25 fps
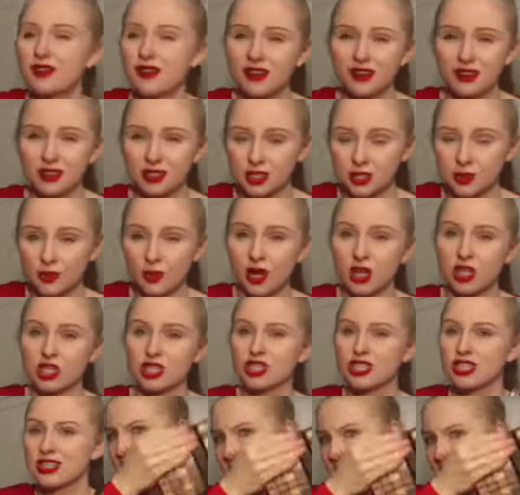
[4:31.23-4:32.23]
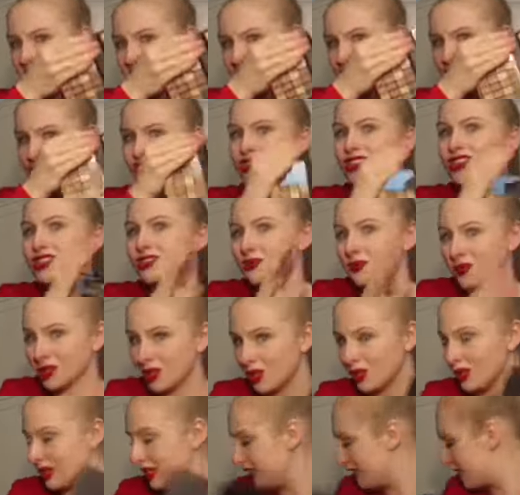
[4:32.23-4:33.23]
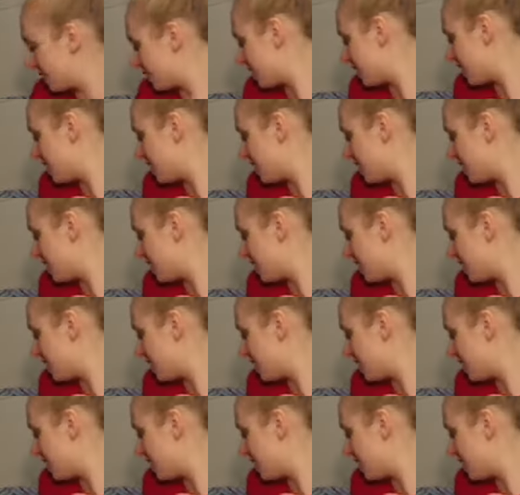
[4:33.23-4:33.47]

not going to swatch because that's a stretch with all these.